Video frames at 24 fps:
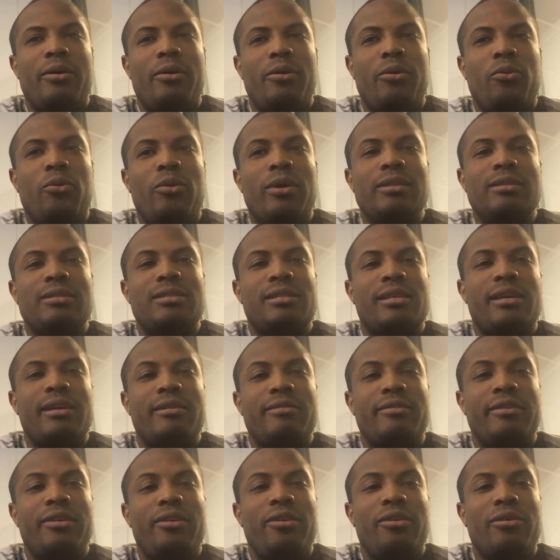one set
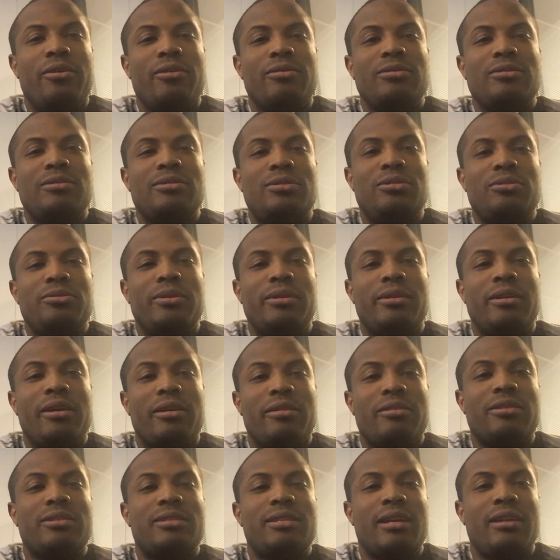of unknowns to
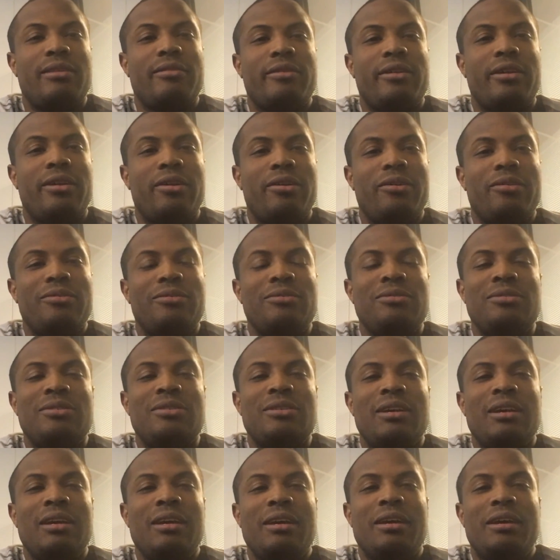another set of unknowns,
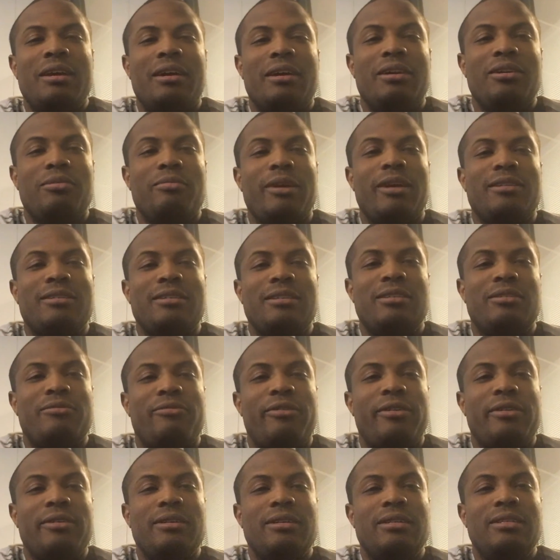you basically
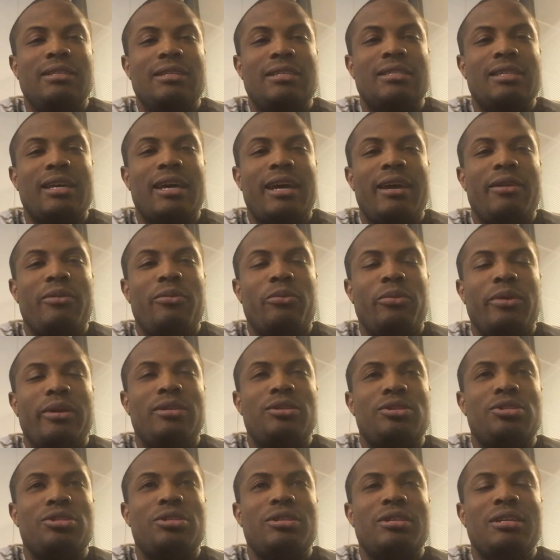decide
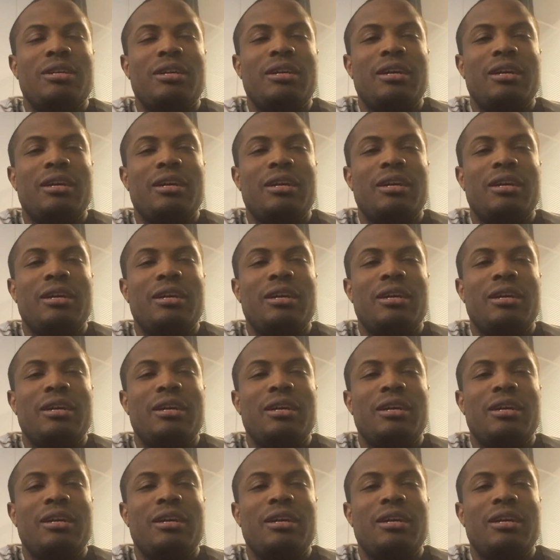which